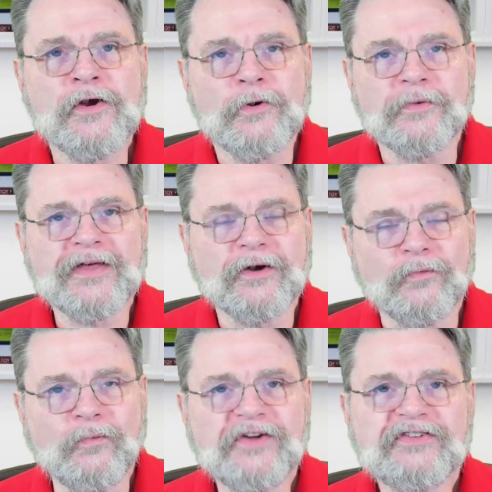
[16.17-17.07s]
without
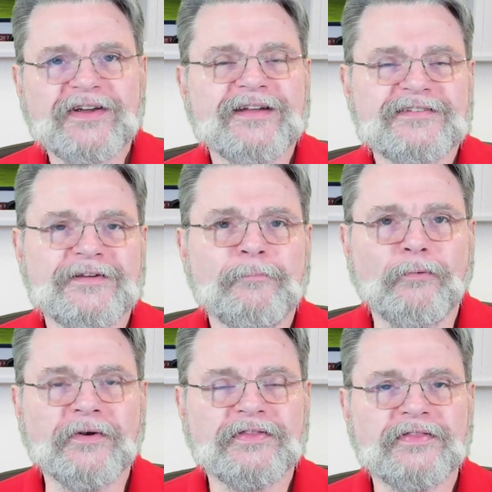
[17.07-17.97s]
wishing at some
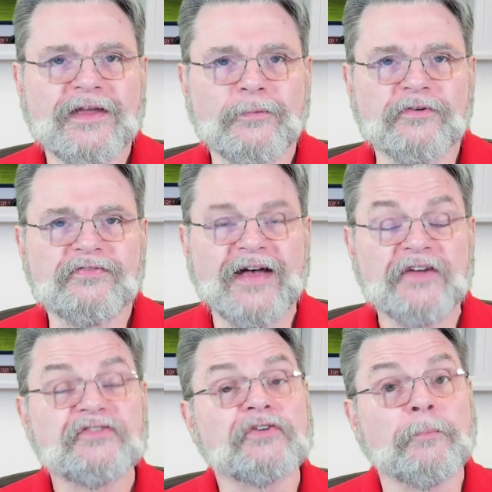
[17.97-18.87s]
point that they were
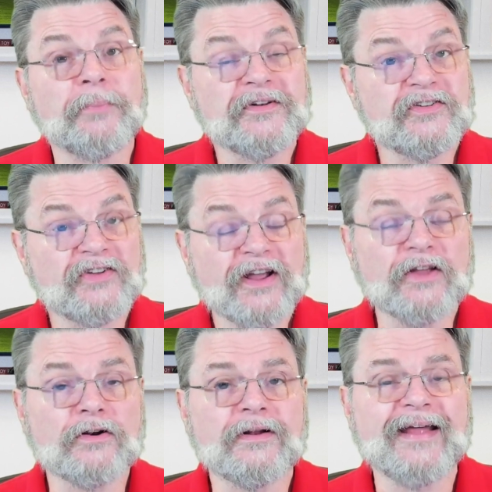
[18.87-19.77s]
faster,
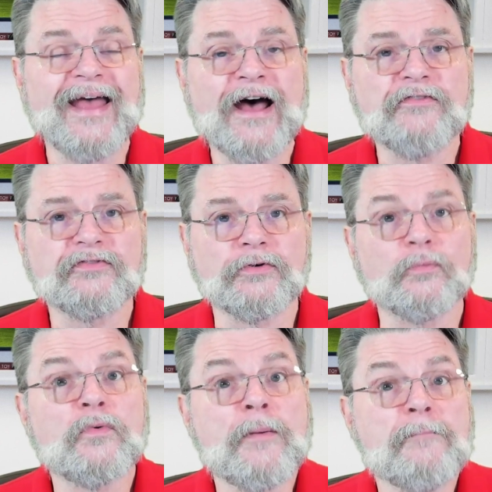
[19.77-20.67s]
particularly after
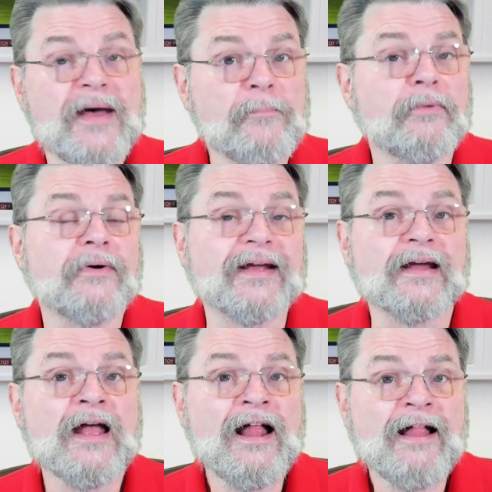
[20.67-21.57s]

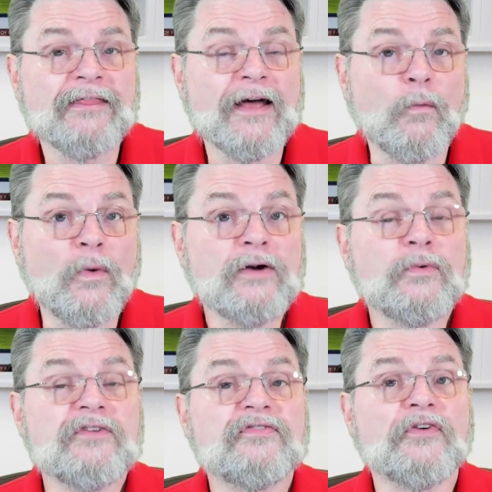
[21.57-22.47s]
remembering that when
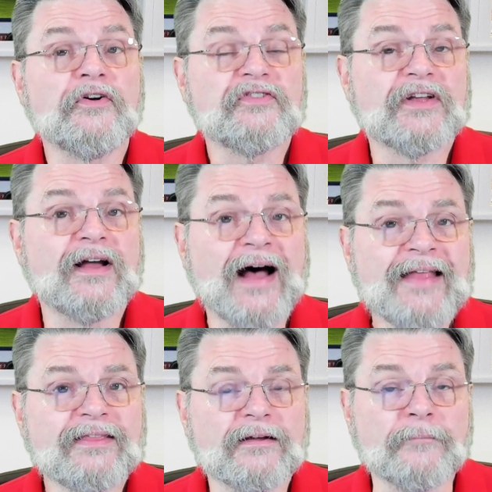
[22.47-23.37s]
we first
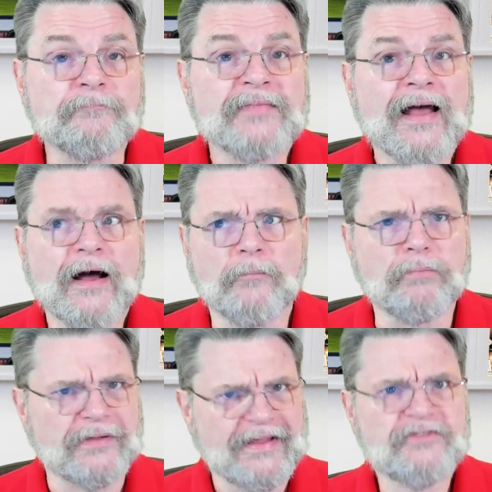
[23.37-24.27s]
got them, how
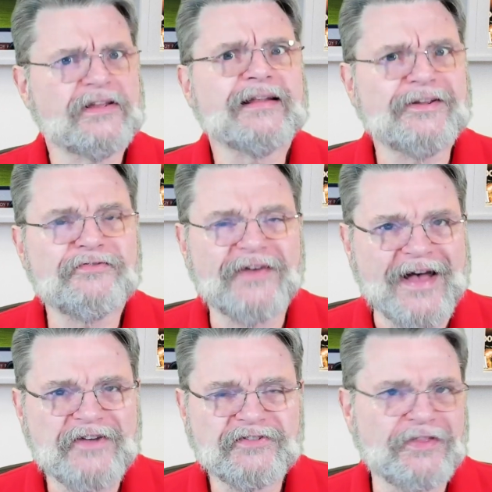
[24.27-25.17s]
blazingly
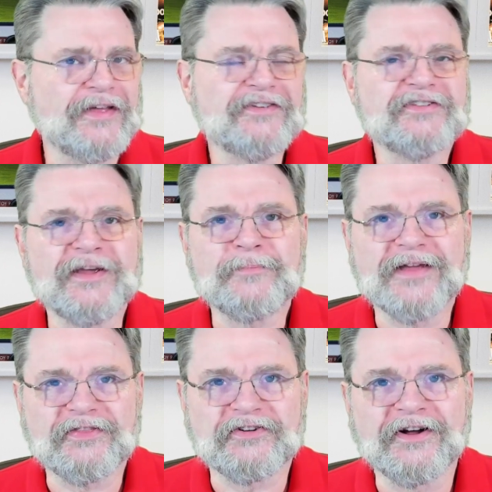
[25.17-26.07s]
fast they seemed
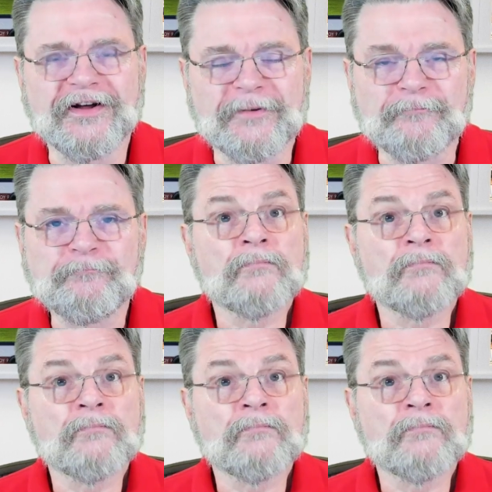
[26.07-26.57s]
at the time.